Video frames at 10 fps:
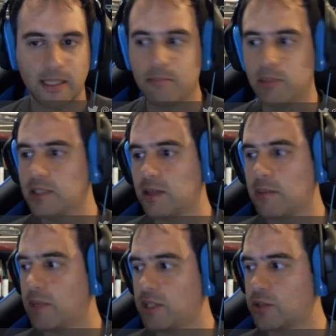In Blitz
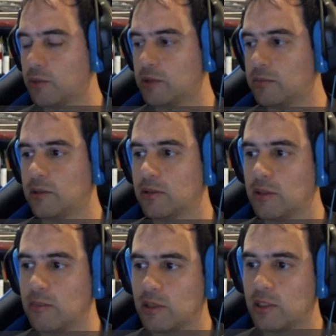I'm much worse
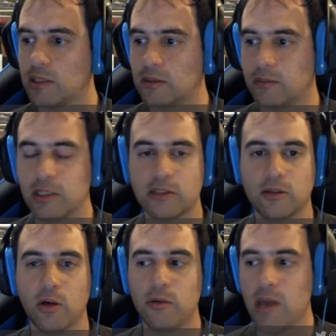because I'm really
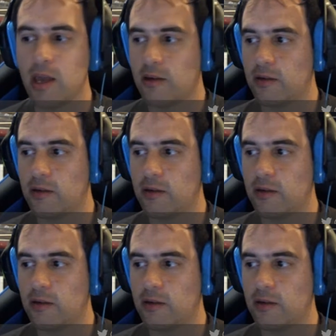slow.